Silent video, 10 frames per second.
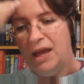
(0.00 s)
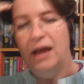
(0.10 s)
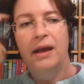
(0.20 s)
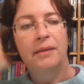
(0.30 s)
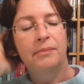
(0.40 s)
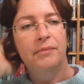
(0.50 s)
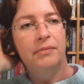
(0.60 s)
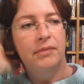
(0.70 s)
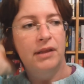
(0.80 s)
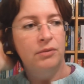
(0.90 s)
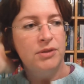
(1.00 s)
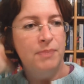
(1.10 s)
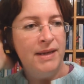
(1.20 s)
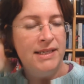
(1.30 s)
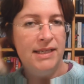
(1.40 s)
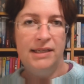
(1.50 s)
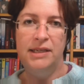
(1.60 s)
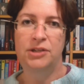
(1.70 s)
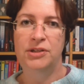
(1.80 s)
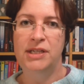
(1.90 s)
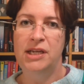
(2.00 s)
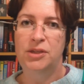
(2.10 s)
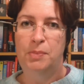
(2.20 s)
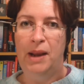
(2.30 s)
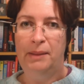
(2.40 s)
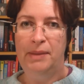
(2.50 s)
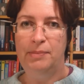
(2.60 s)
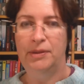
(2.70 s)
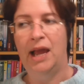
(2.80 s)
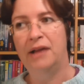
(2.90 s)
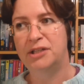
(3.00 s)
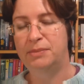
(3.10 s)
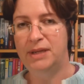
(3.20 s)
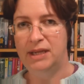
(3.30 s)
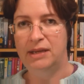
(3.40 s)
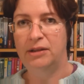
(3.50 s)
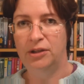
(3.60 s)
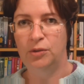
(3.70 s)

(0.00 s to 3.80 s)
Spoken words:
It was basically to teach black people how to be